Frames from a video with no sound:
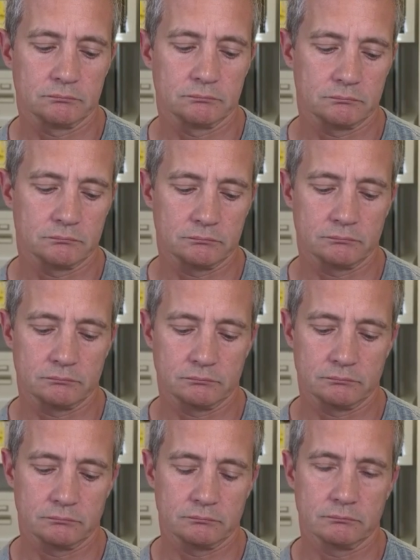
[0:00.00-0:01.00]

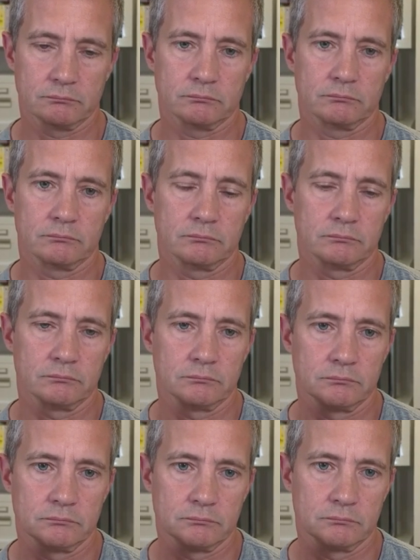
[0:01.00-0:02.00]

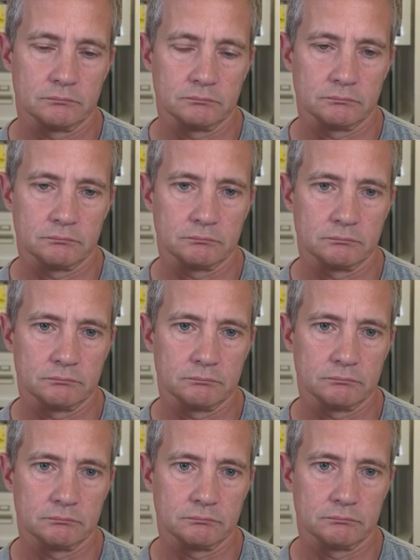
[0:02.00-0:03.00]

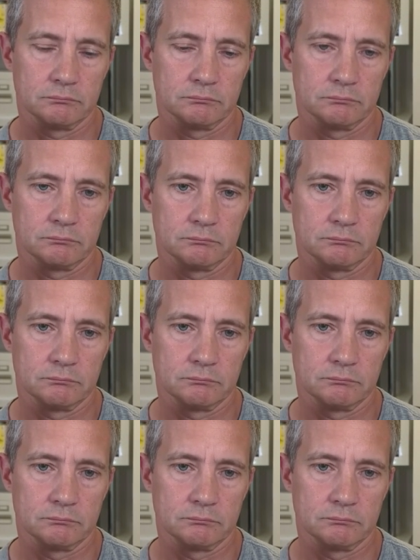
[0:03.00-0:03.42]
(not speaking)